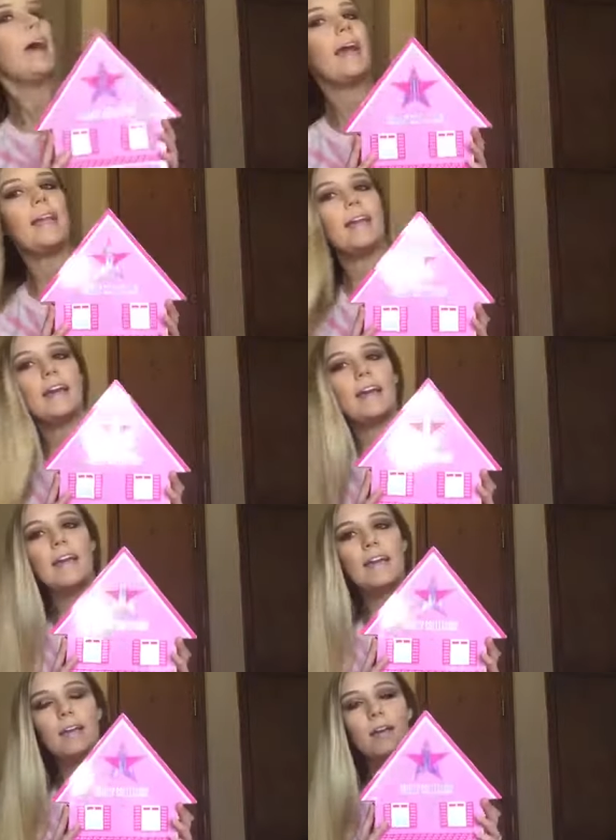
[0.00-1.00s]
And uh,
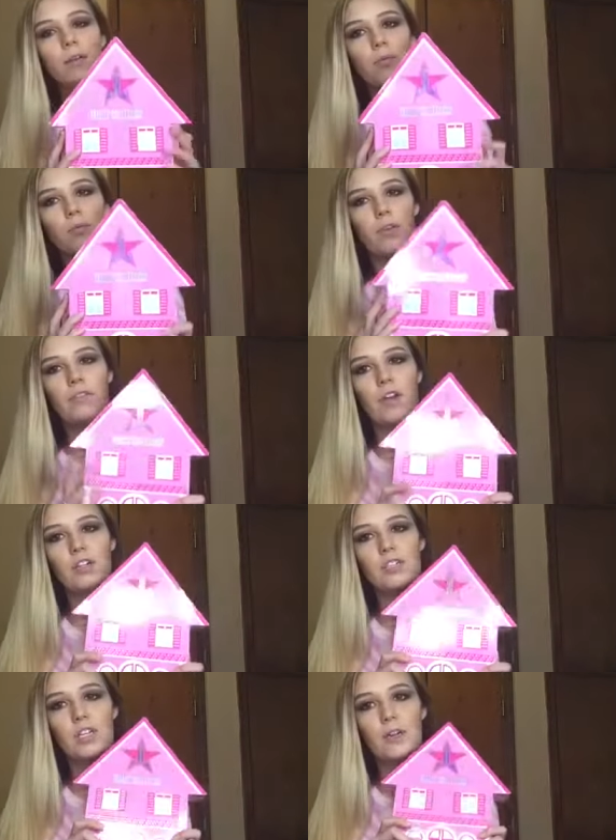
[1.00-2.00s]
he
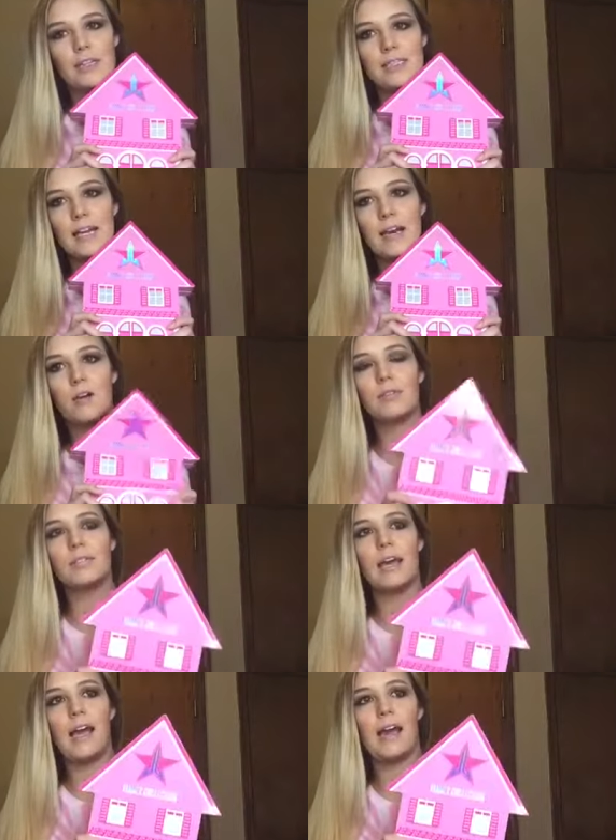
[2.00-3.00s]
refers to his
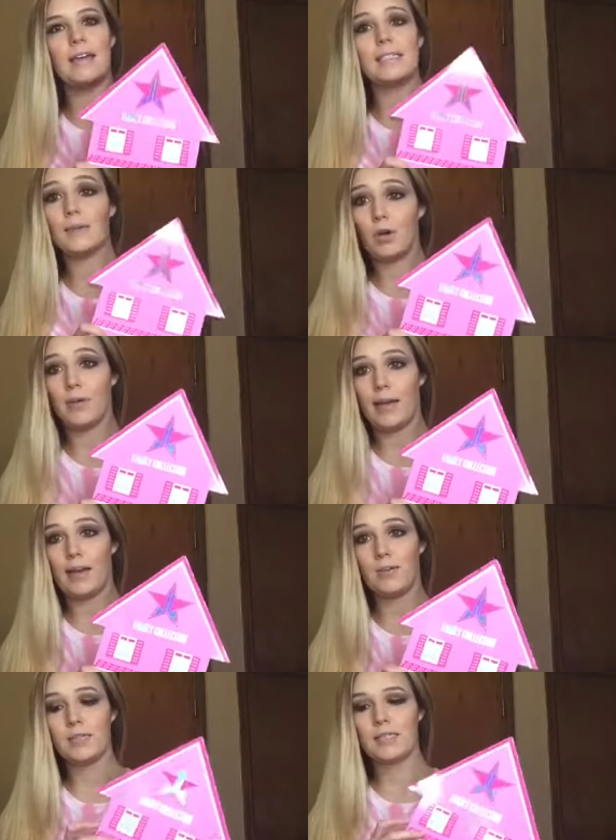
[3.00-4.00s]
house as the Barbie
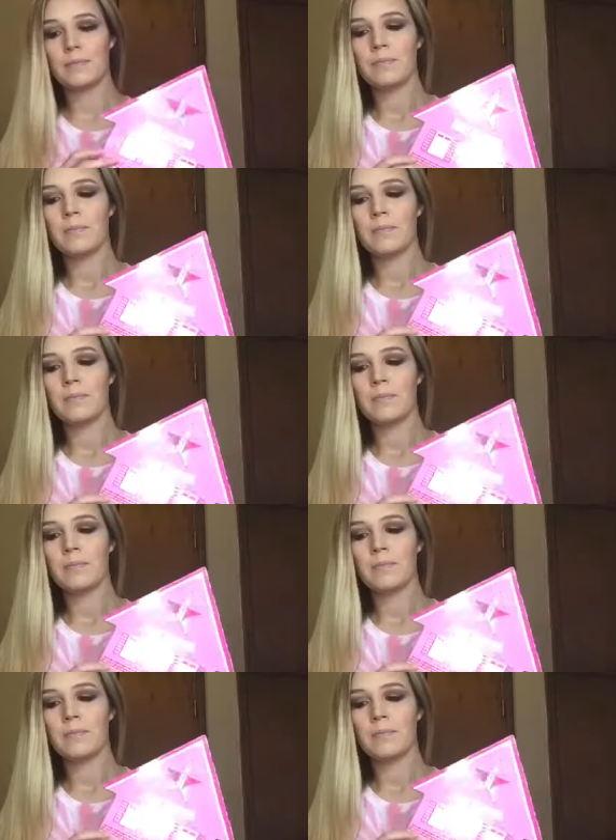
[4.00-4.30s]
house.